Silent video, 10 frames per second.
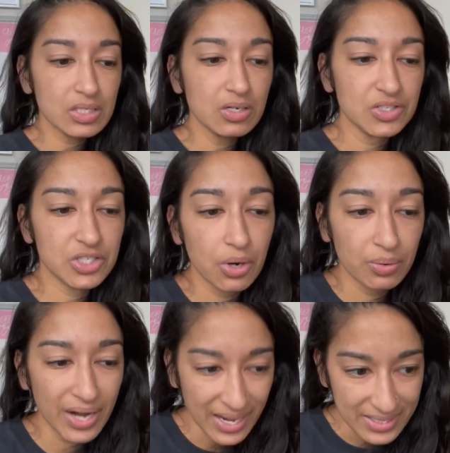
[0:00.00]
So
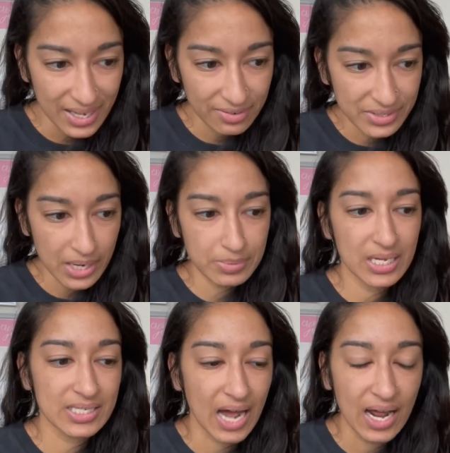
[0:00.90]
next set of tips
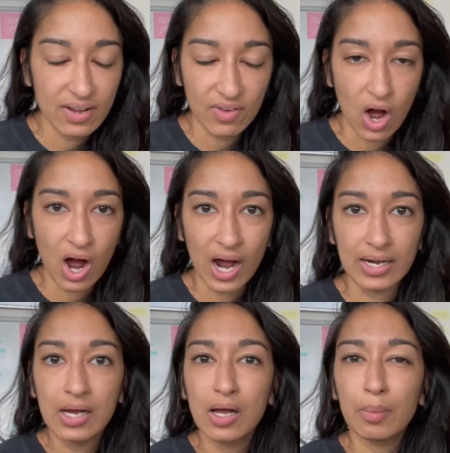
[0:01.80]
is kind of on
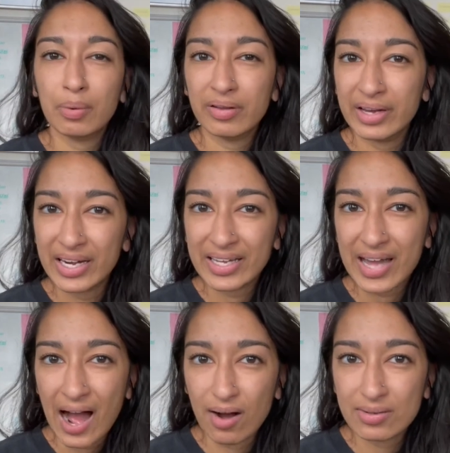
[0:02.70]
planning
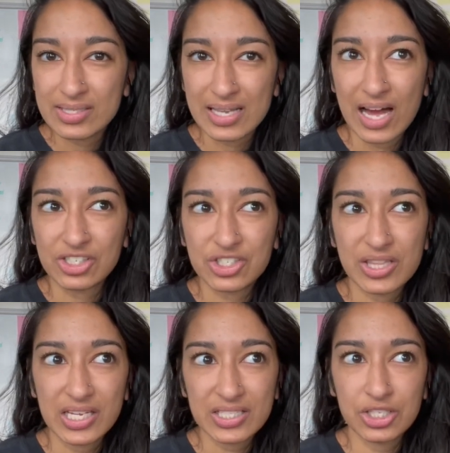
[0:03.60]
out /
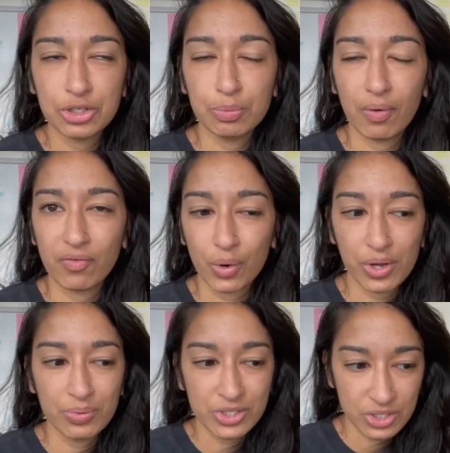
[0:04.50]
things to do before
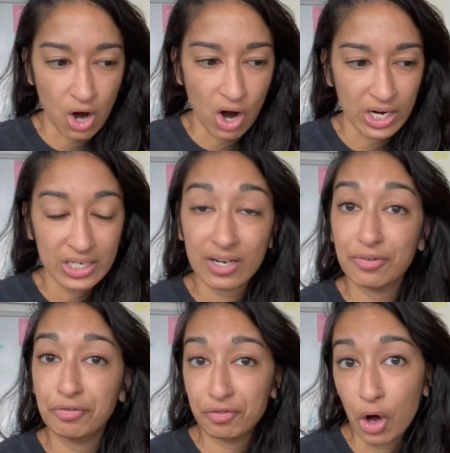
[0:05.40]
you start
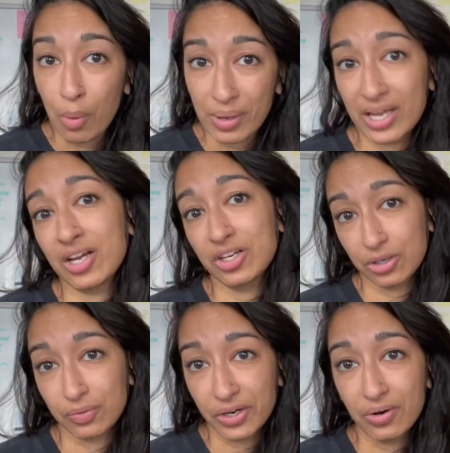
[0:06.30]
filming your
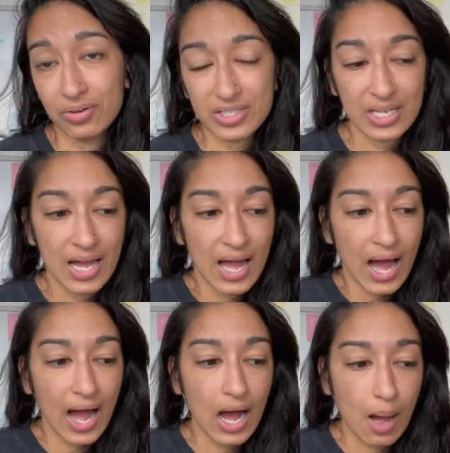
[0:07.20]
reels.
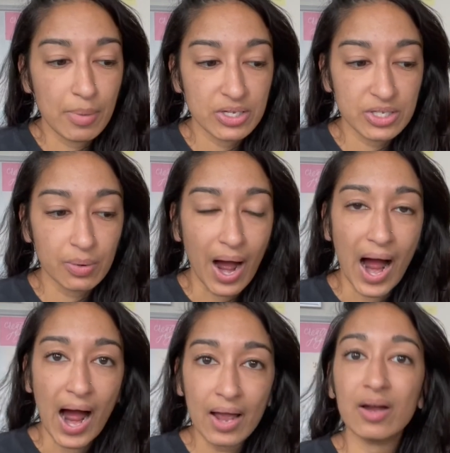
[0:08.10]
So
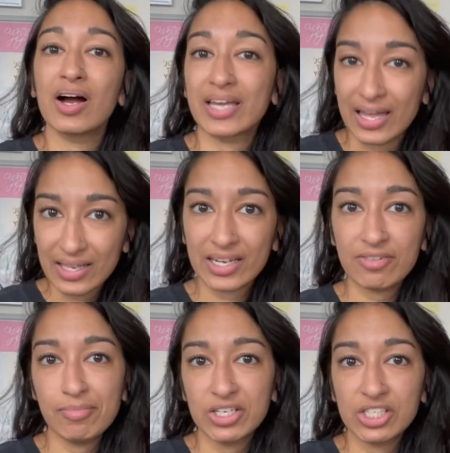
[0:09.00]
I, again, like I've
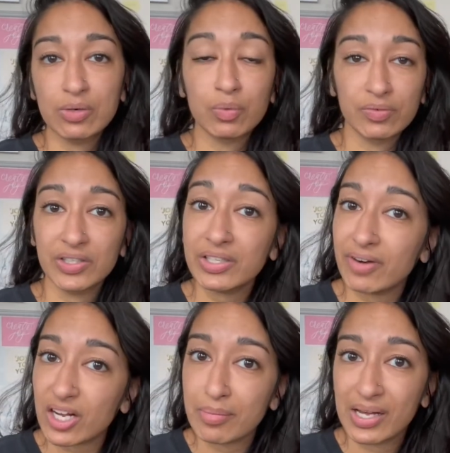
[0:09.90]
mentioned, would really
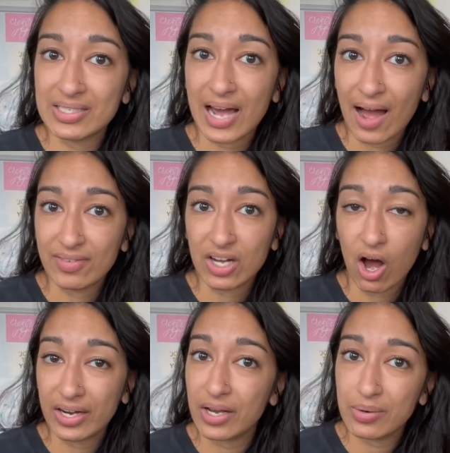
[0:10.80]
recommend having
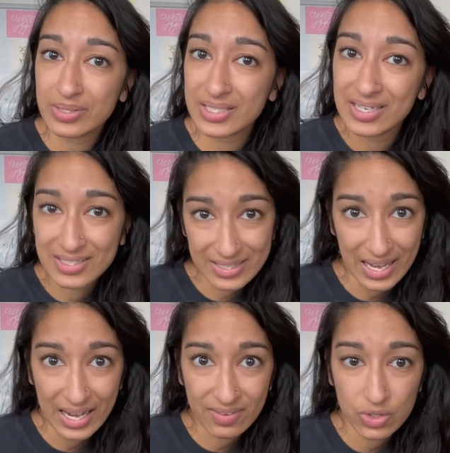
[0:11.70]
audios
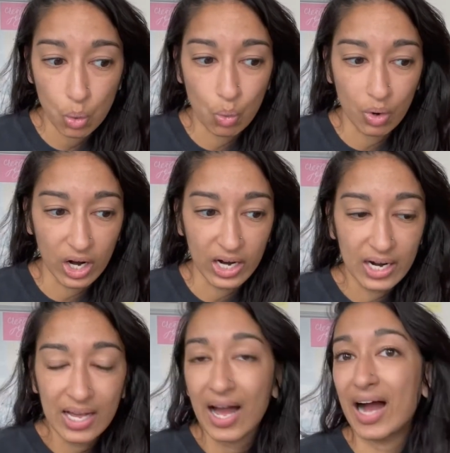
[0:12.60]
saved or
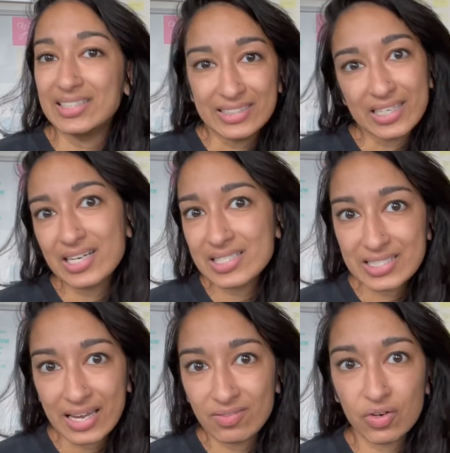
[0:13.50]
ideas
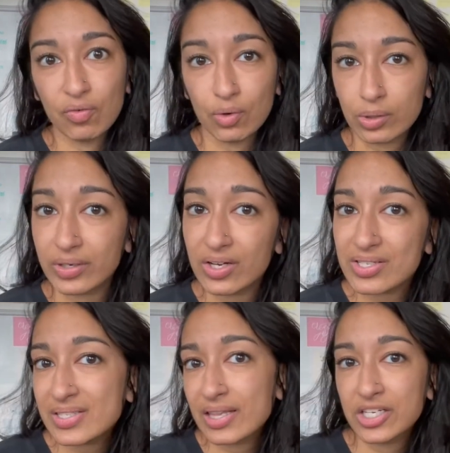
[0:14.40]
saved for reels
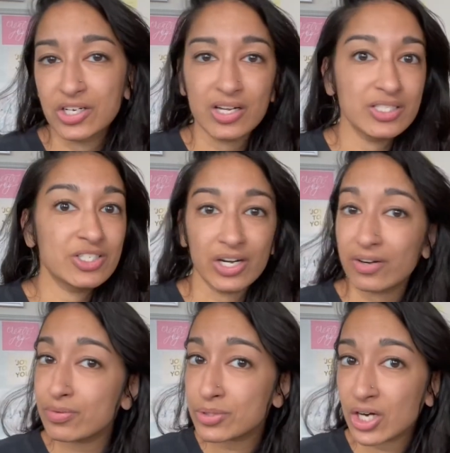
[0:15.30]
so that you're not starting
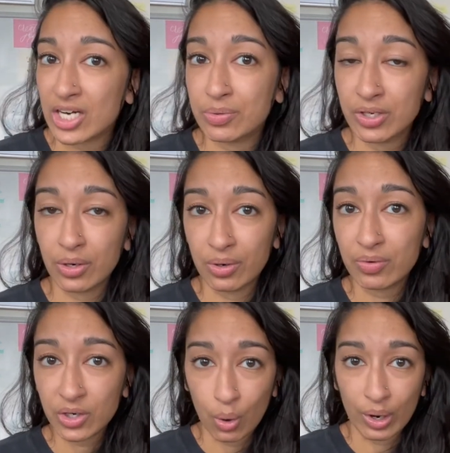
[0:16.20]
from scratch when you go to
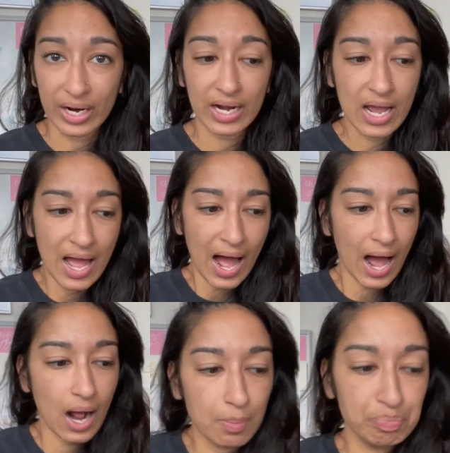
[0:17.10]
record.
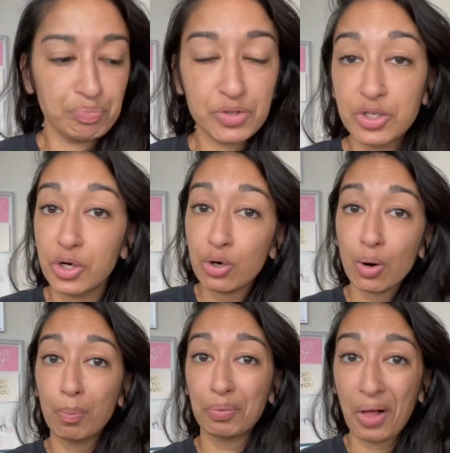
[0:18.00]
To
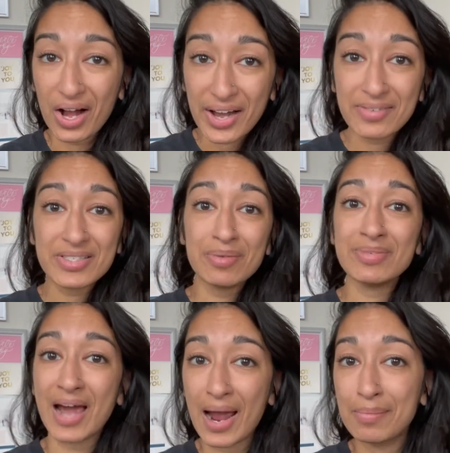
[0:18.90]
block out some
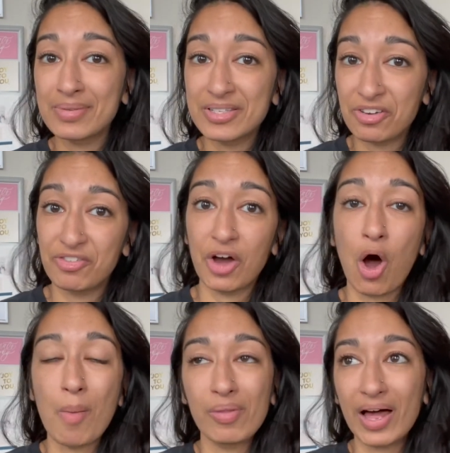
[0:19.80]
time to
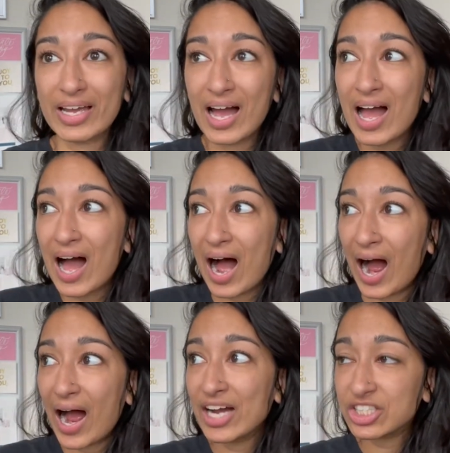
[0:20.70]
film. Like,
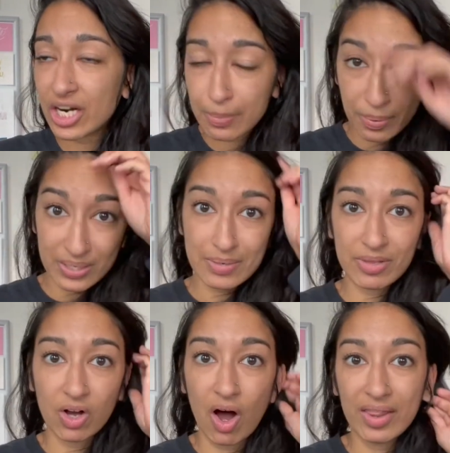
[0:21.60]
I try to put something
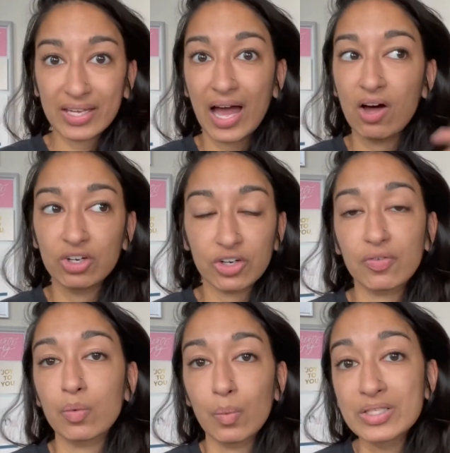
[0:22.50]
on the calendar for
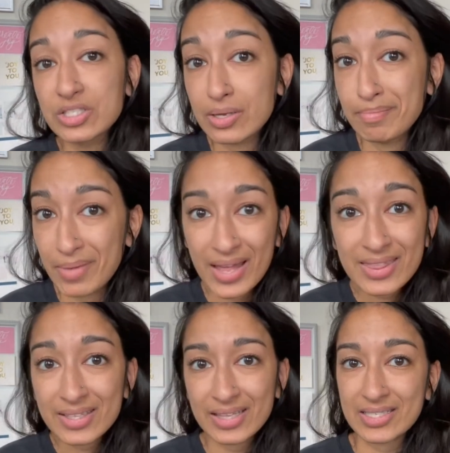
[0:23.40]
once a month.
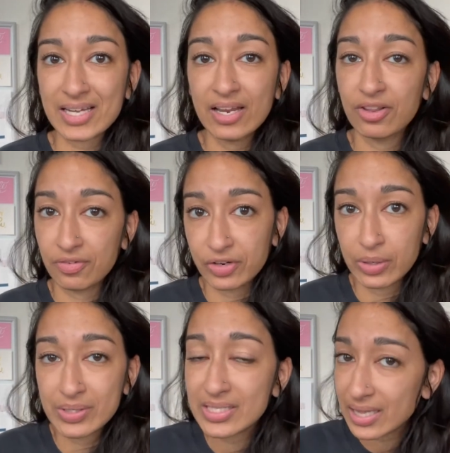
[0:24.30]
That's kind of the
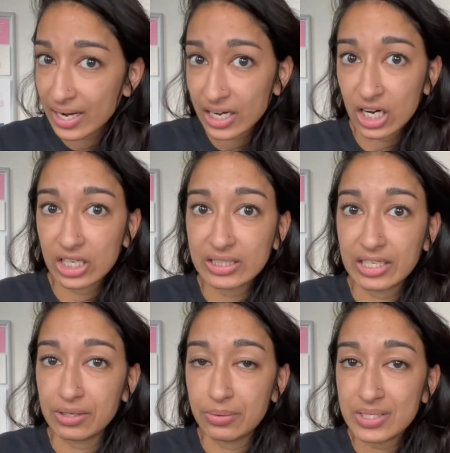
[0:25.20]
frequency that I currently
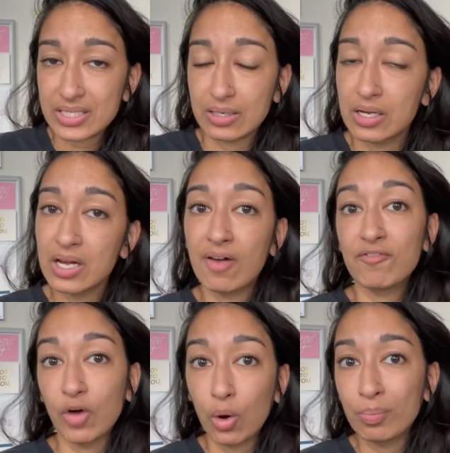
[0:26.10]
use to
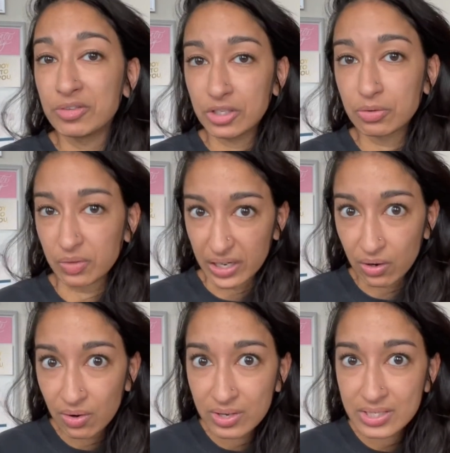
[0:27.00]
film new
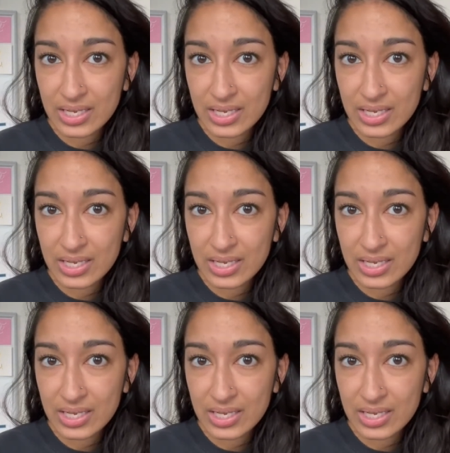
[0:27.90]
reels.